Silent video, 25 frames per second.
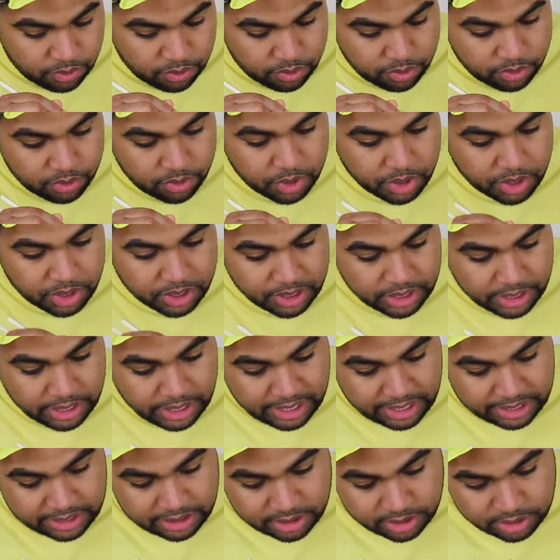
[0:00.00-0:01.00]
Ooh,
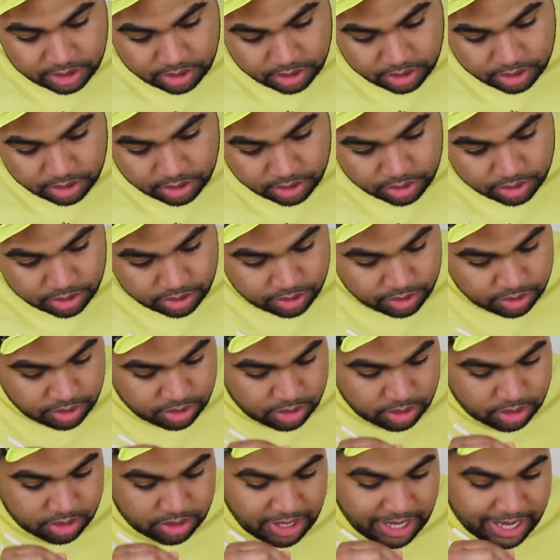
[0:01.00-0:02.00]
yes.
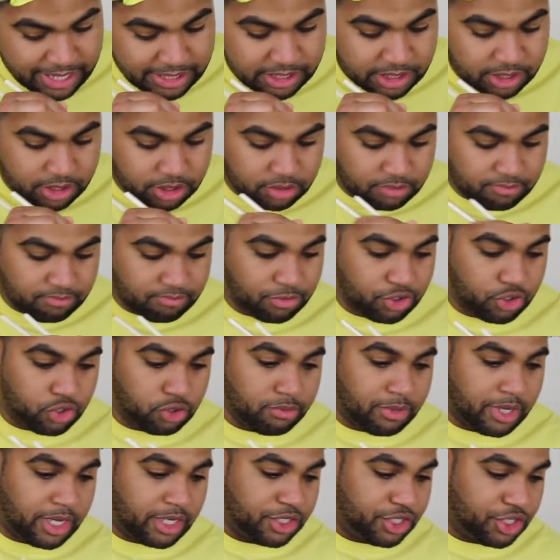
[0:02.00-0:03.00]
That's too
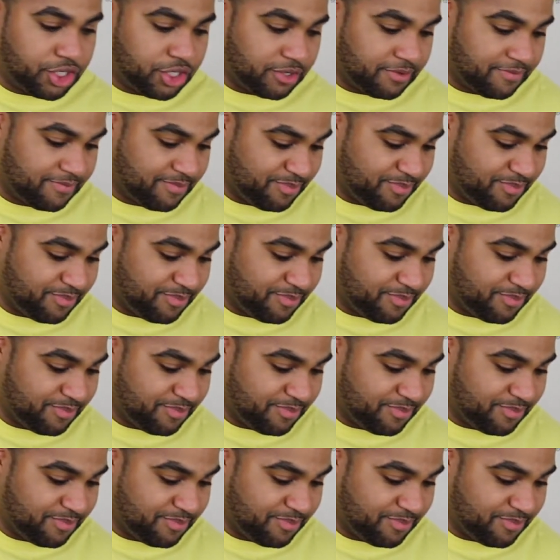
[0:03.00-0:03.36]
much.